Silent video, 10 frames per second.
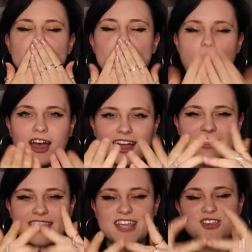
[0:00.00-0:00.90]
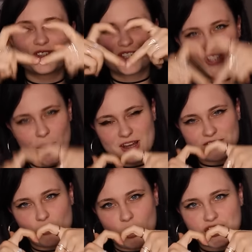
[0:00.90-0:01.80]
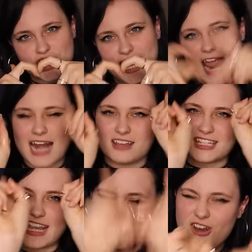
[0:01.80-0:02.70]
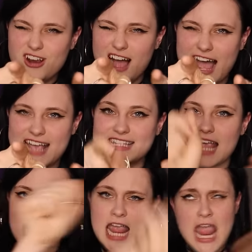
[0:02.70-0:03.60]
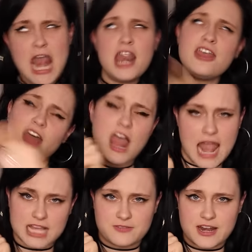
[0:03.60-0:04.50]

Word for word: Mwah! Thank you so much for watching, and I'll see you guys in the next